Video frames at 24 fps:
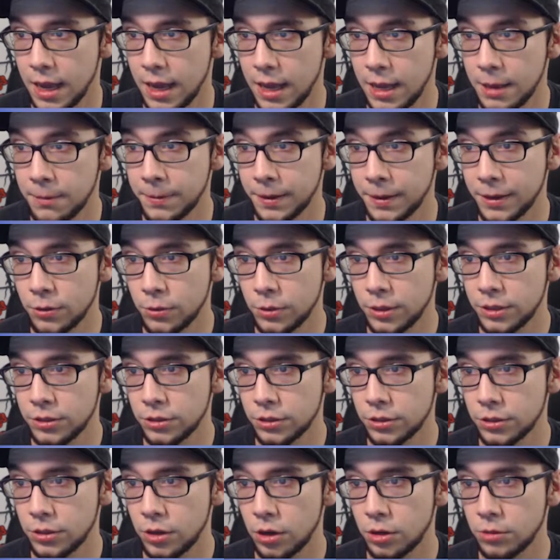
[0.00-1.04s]
If a
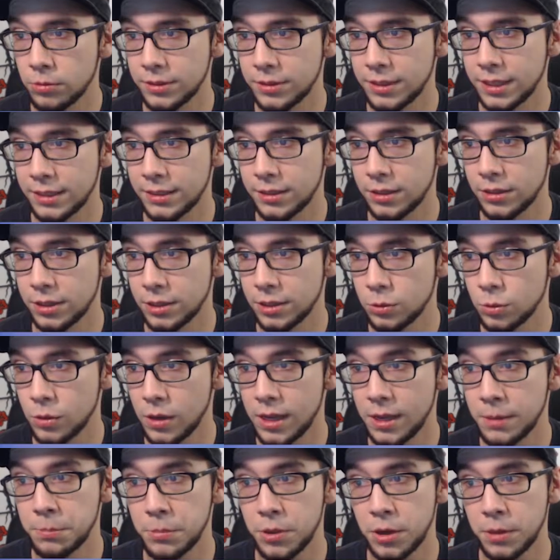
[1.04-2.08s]
creature card was exiled this
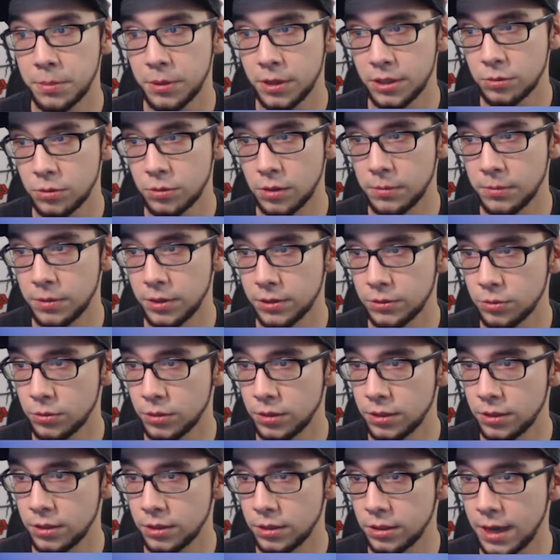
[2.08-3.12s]
way, put a
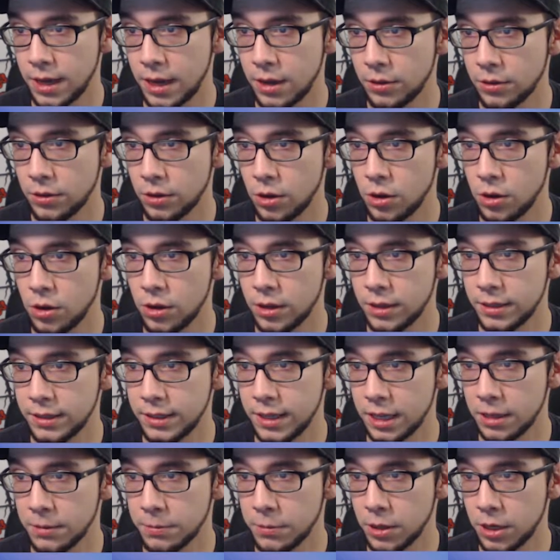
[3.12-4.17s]
+1/+1 counter on
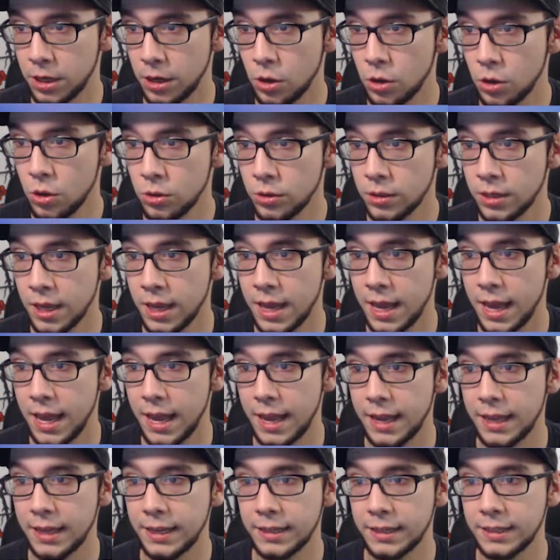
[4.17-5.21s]
Death Bonnet Hulk,
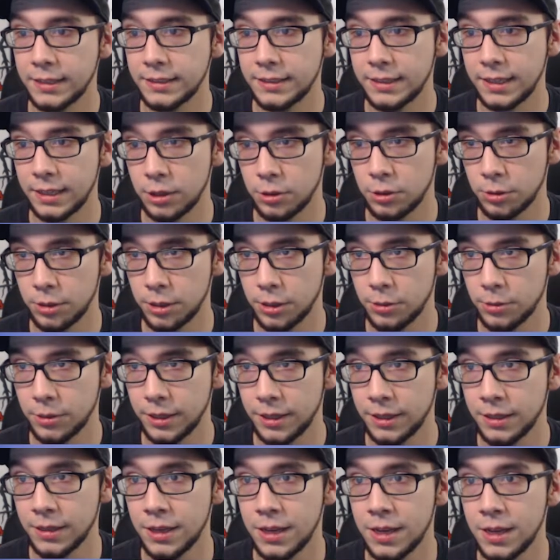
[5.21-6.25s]
and it is a
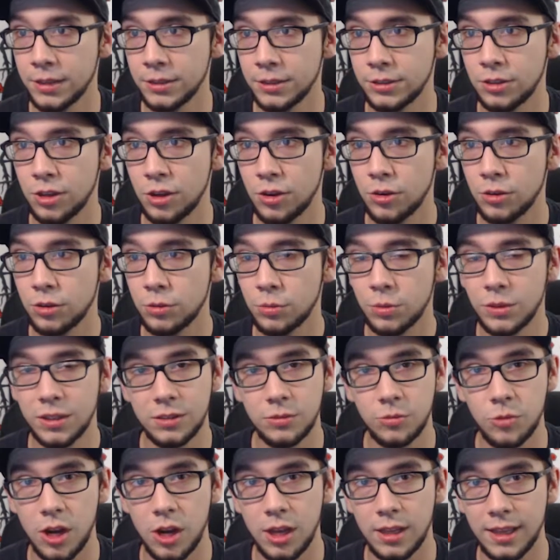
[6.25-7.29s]
3/3. So the
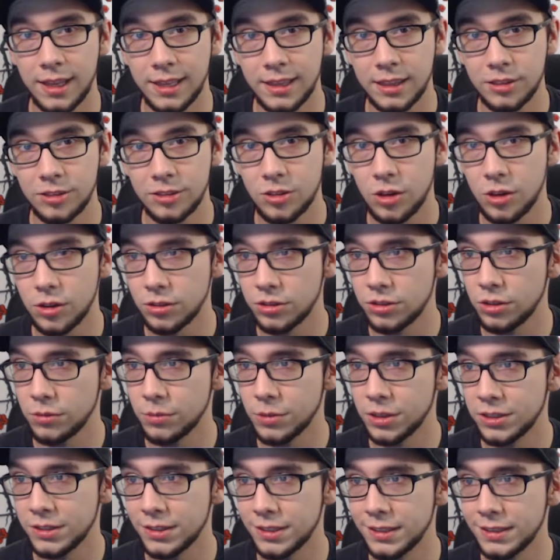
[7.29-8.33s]
reason why I like this card so
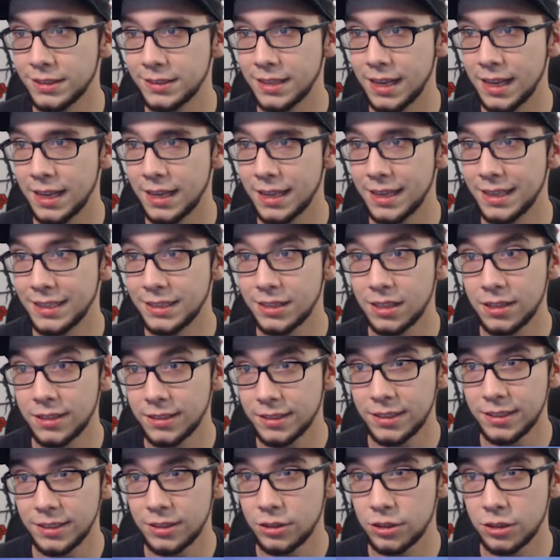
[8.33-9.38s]
much is that it's
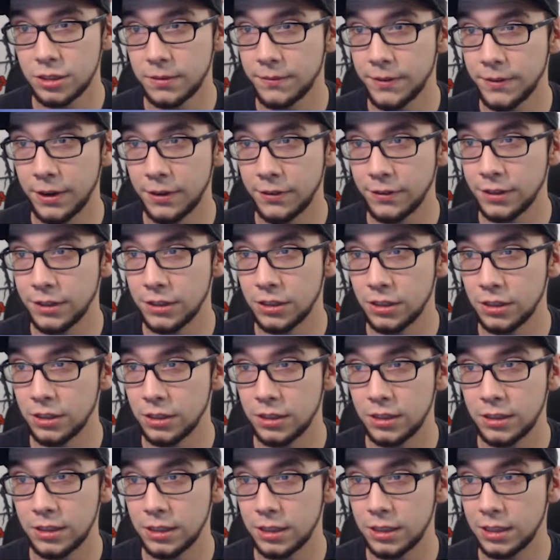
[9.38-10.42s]
honestly just a very
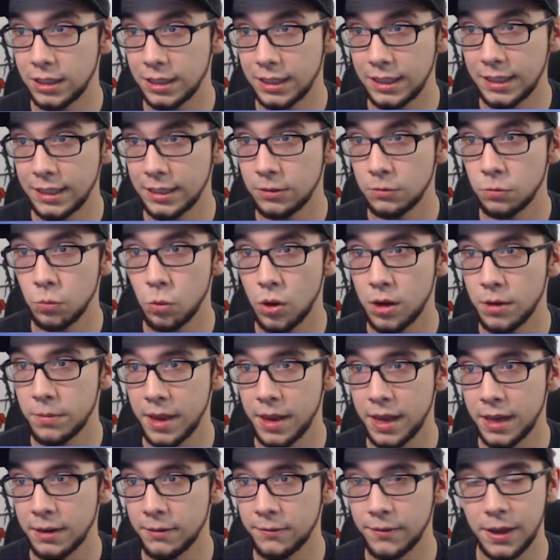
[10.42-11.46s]
good, clean 1
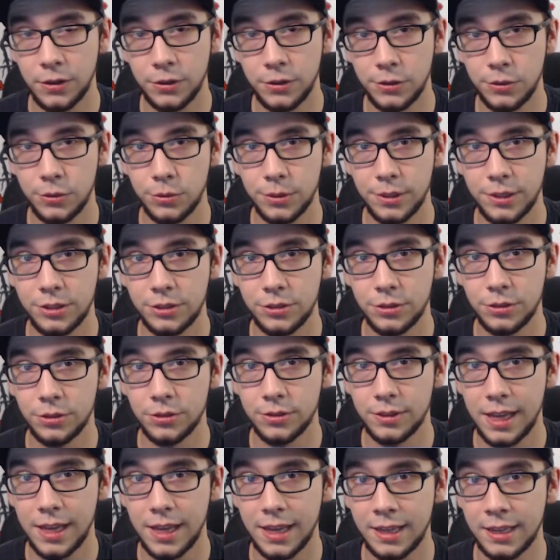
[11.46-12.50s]
mana value creature
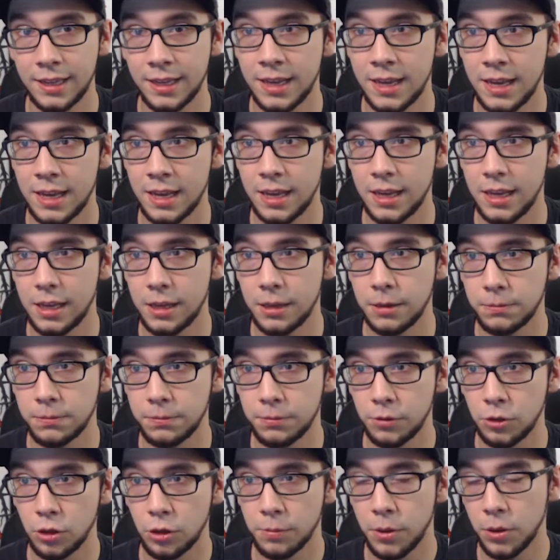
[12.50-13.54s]
that if
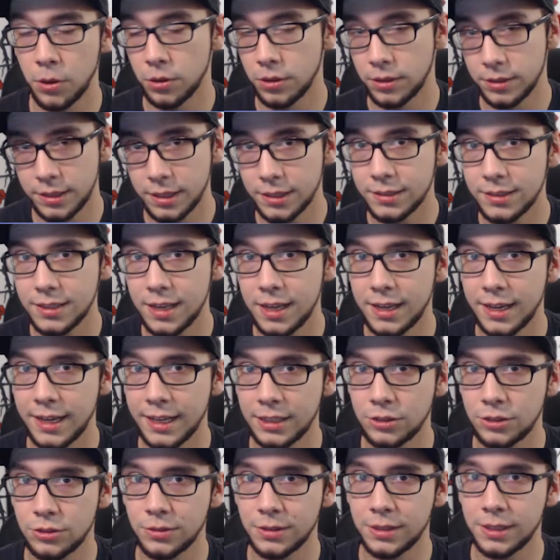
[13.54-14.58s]
your opponent does not
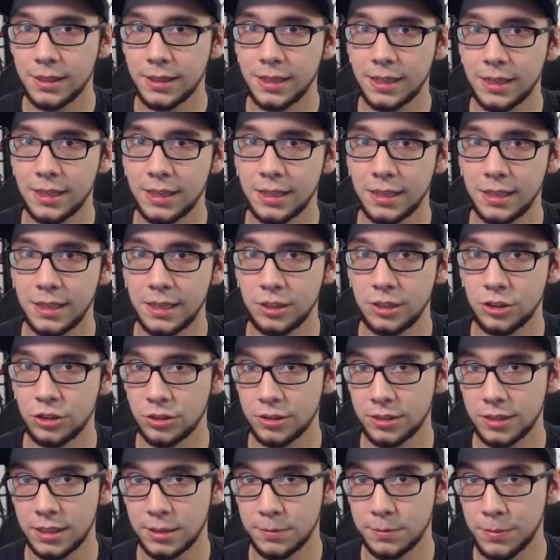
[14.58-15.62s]
answer it, then it
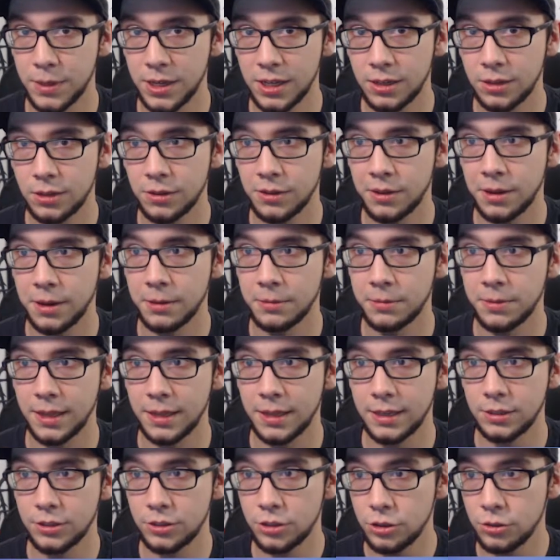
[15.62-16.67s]
just gets bigger. If
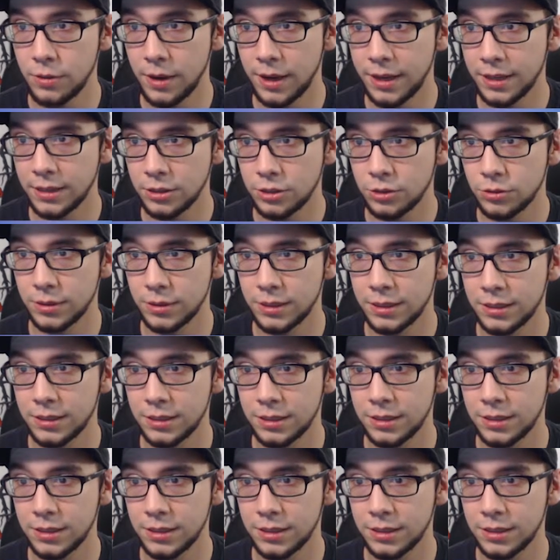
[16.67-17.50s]
they do answer it,